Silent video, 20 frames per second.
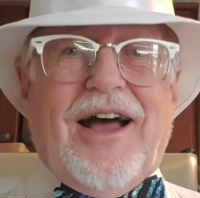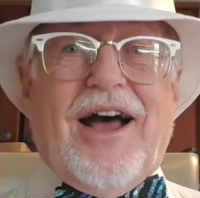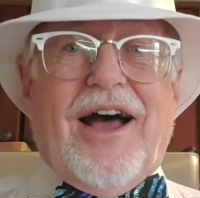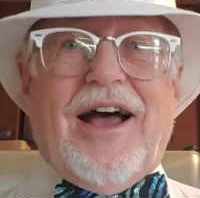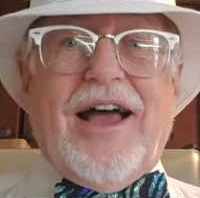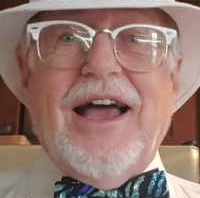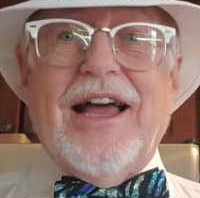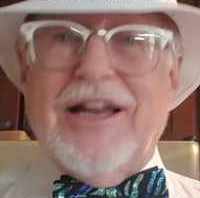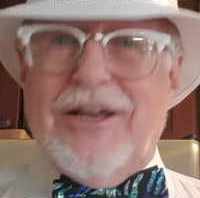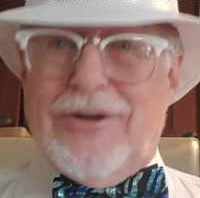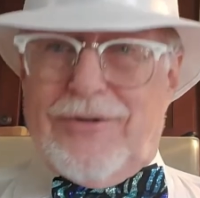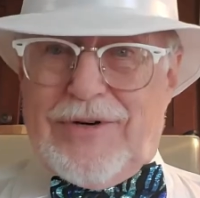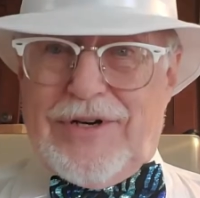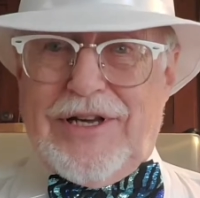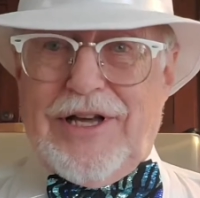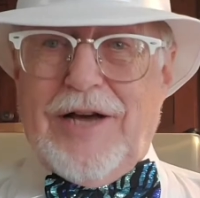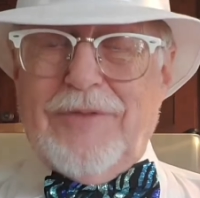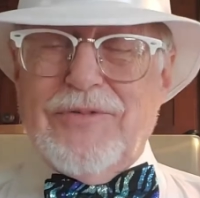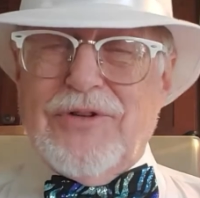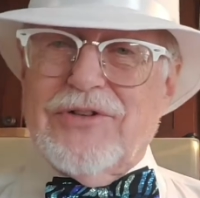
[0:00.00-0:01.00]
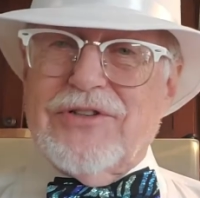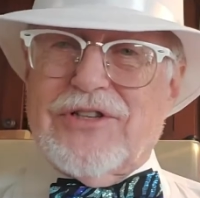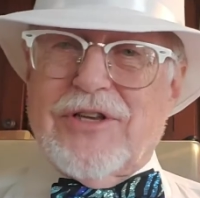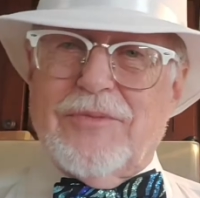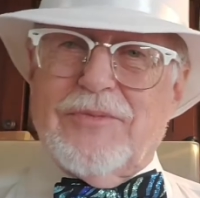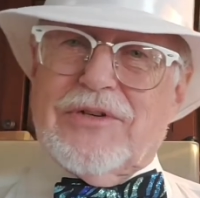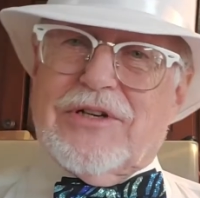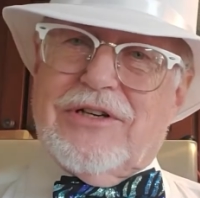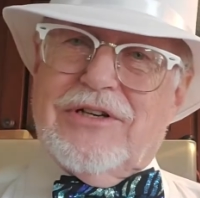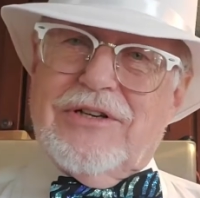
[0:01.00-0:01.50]
Anyway, I'm doing
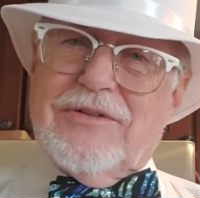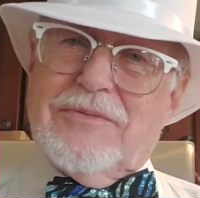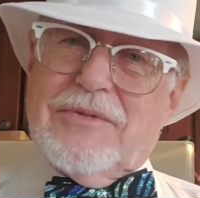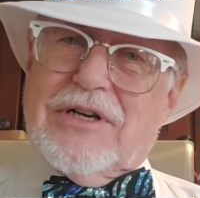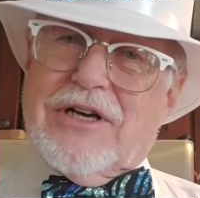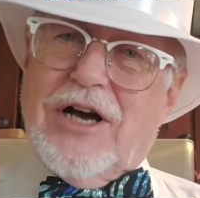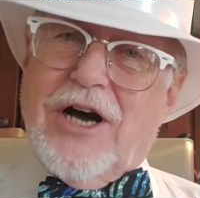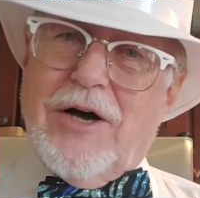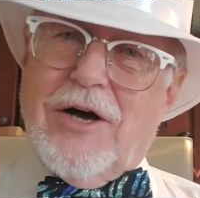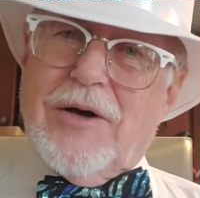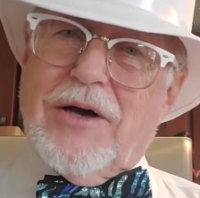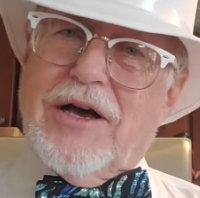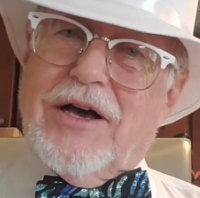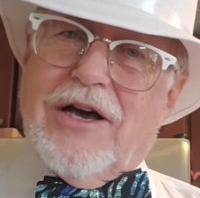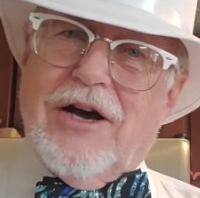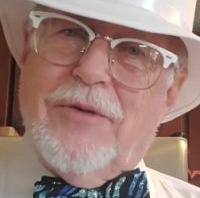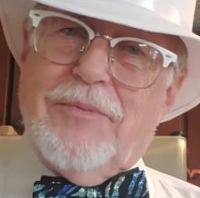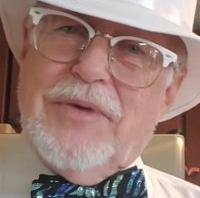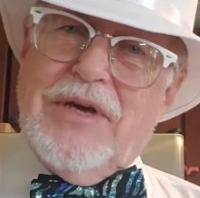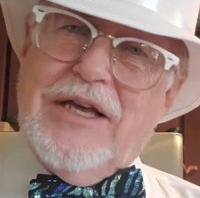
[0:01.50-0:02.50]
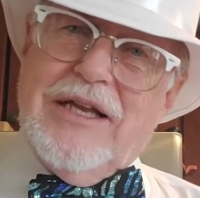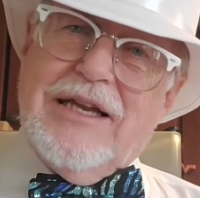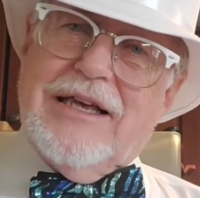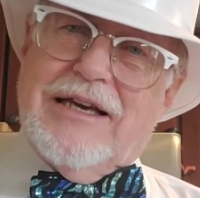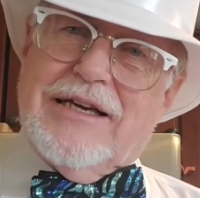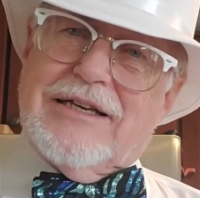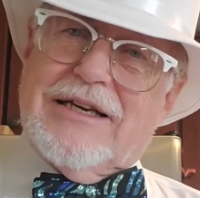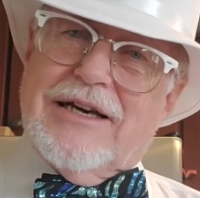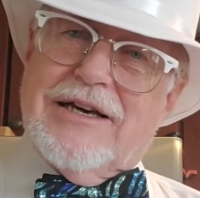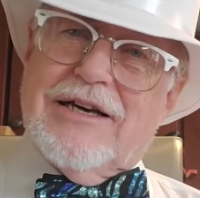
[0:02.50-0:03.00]
some
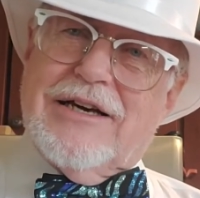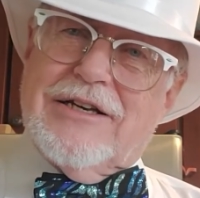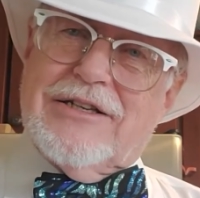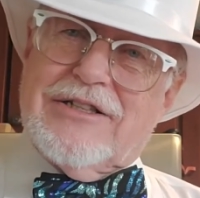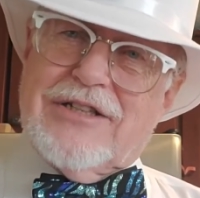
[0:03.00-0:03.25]
comedic